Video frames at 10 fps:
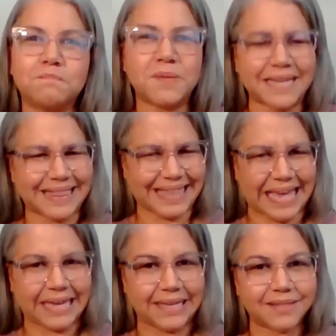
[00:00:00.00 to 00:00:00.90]
big
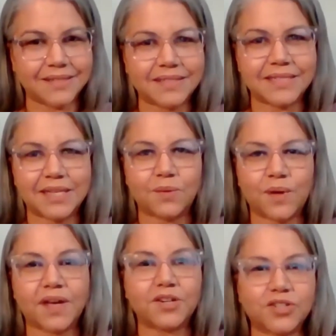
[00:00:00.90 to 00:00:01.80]
thing, is to deal
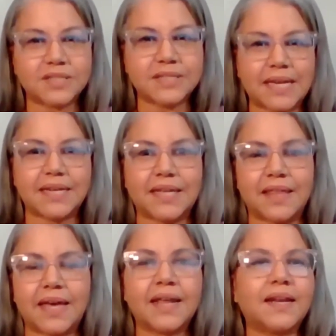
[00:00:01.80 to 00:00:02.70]
with understanding that.